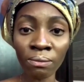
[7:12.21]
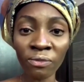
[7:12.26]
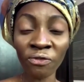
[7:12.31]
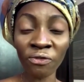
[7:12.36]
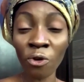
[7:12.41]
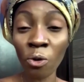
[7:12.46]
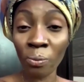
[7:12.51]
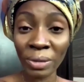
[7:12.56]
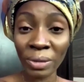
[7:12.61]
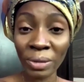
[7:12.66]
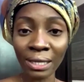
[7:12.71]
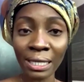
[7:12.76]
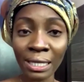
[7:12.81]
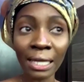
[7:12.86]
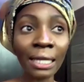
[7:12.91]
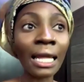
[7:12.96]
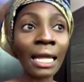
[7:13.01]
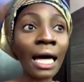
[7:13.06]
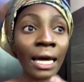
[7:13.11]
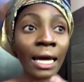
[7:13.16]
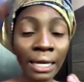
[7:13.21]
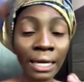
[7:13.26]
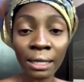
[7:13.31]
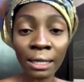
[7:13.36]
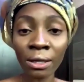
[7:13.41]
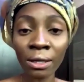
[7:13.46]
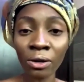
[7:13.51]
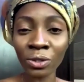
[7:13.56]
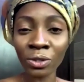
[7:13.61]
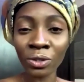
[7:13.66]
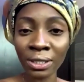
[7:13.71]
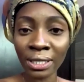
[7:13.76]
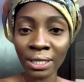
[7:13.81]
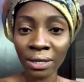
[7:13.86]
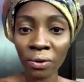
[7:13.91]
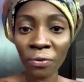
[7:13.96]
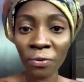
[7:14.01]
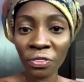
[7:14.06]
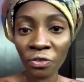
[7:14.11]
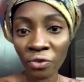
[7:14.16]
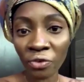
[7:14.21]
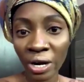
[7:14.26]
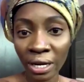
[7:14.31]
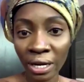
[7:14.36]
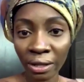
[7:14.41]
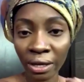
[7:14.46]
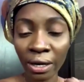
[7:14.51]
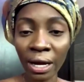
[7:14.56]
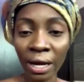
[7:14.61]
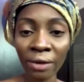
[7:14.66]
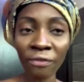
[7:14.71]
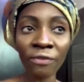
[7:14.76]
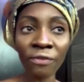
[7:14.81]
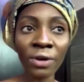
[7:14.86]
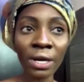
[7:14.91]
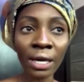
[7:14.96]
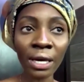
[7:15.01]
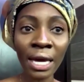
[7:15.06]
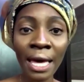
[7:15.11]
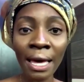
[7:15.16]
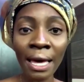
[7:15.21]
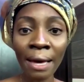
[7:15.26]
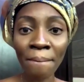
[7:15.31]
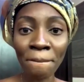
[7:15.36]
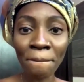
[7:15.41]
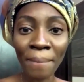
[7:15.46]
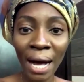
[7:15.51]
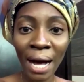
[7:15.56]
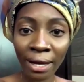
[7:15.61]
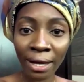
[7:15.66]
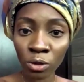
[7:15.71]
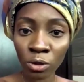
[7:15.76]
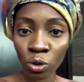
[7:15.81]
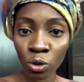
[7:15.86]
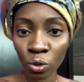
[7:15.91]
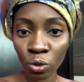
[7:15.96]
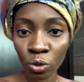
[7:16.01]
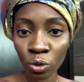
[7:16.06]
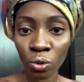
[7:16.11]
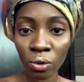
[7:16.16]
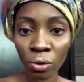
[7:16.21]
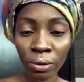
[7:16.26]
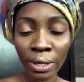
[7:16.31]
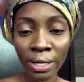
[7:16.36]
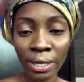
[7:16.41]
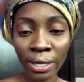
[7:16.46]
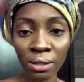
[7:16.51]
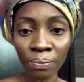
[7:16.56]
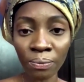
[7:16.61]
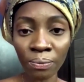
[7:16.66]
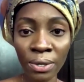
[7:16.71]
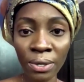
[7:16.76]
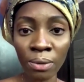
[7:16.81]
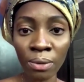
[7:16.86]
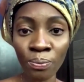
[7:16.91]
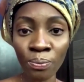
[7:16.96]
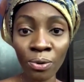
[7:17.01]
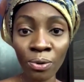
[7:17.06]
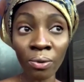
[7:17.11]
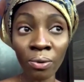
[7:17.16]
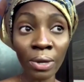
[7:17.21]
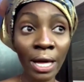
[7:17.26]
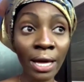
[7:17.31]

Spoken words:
for me, the line of the single thread that I think binds us all as a people.